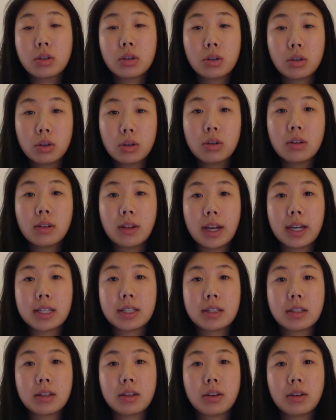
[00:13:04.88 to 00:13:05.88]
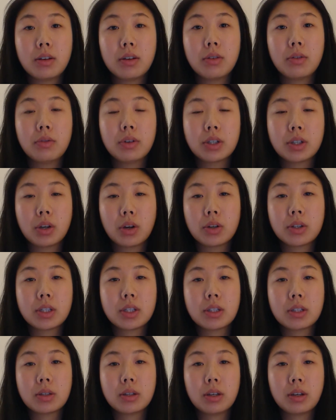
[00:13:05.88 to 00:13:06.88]
to utilize the
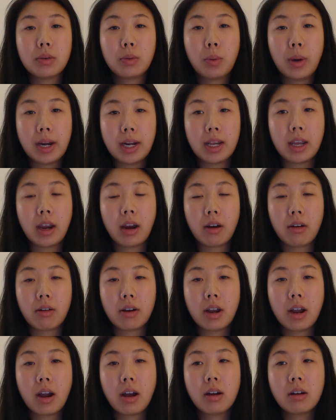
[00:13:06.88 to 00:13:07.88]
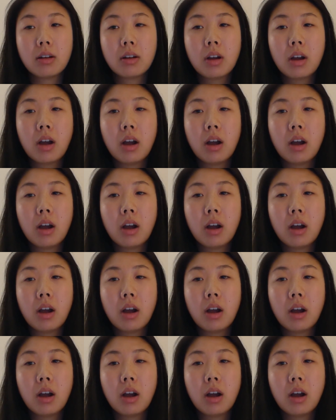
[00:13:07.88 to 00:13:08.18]
results waiting area.